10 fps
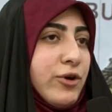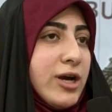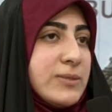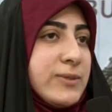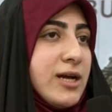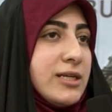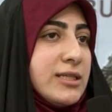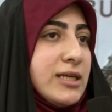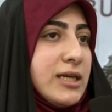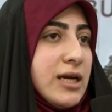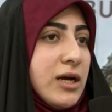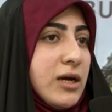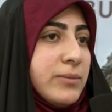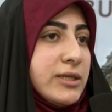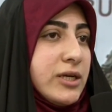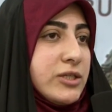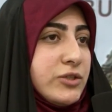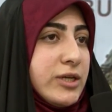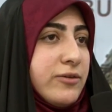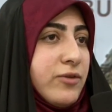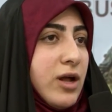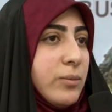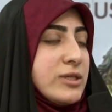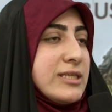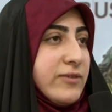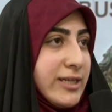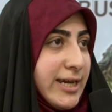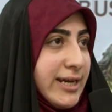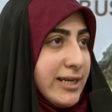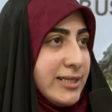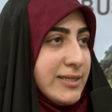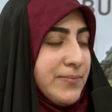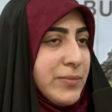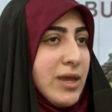hospitality industry for almost 7 years.